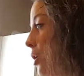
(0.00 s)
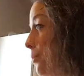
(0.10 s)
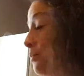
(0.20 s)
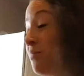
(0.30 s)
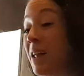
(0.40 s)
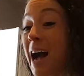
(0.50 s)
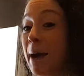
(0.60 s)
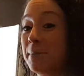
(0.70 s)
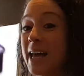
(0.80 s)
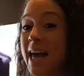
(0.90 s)
So
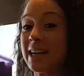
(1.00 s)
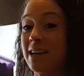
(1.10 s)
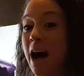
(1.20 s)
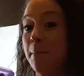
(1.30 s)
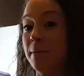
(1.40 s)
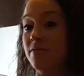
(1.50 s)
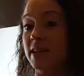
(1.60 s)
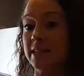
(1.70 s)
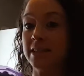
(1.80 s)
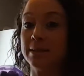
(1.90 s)
I'm going to add a cup of
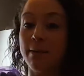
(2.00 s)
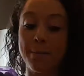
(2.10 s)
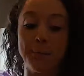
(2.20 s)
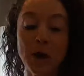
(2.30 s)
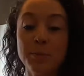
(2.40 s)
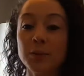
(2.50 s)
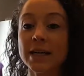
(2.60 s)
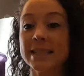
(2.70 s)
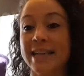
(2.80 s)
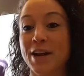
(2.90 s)
this. This is my purple
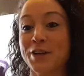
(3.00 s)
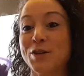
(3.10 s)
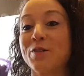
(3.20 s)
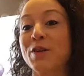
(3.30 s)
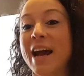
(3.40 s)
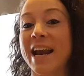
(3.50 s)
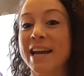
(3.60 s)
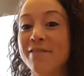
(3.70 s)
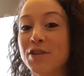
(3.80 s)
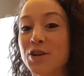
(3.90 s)
container. So for
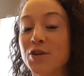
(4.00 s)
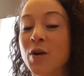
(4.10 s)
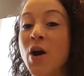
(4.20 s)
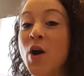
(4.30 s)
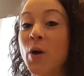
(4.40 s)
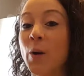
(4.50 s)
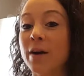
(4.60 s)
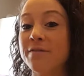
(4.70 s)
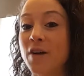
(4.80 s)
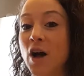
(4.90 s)
any of you who
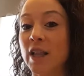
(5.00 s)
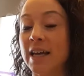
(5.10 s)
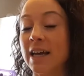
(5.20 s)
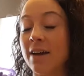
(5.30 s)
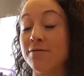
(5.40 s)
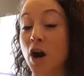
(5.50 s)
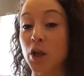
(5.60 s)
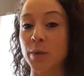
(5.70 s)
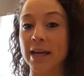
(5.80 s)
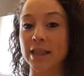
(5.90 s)
are following,
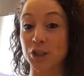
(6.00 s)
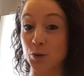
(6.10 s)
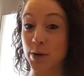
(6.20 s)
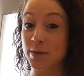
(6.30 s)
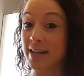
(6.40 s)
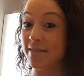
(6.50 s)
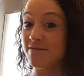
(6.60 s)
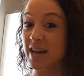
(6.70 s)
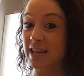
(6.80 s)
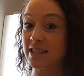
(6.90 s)
following the 21 Day
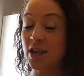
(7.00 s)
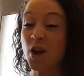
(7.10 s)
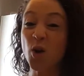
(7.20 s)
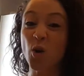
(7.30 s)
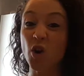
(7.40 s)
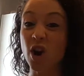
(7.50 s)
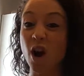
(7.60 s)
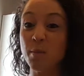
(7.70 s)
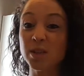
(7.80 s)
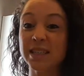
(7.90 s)
Fix
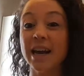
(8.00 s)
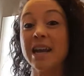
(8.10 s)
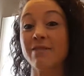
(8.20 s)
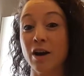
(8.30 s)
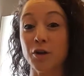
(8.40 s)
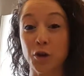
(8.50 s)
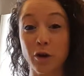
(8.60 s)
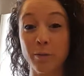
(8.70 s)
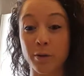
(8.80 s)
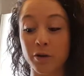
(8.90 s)
or almost any of our
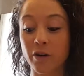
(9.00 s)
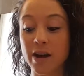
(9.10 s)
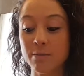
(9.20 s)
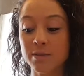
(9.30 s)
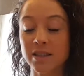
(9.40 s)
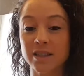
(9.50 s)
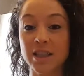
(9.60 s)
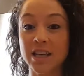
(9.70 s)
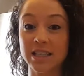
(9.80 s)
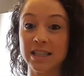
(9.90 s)
newer programs,
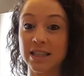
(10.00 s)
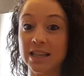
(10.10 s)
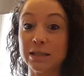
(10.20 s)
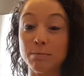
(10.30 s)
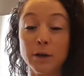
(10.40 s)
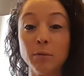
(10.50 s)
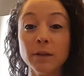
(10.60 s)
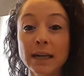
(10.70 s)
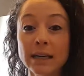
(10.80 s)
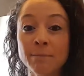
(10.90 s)
this, this meal
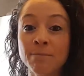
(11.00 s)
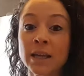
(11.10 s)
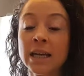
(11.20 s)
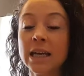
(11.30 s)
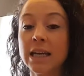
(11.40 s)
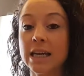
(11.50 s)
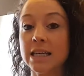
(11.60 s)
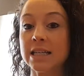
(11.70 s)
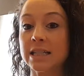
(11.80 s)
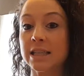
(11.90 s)
plan
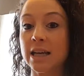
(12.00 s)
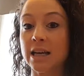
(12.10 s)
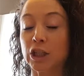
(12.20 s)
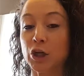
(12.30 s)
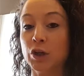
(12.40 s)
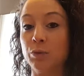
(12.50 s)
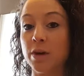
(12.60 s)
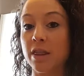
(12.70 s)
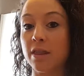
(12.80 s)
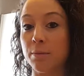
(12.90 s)
is included
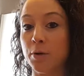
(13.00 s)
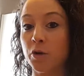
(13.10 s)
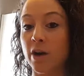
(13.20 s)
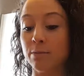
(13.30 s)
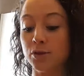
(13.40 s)
with the program.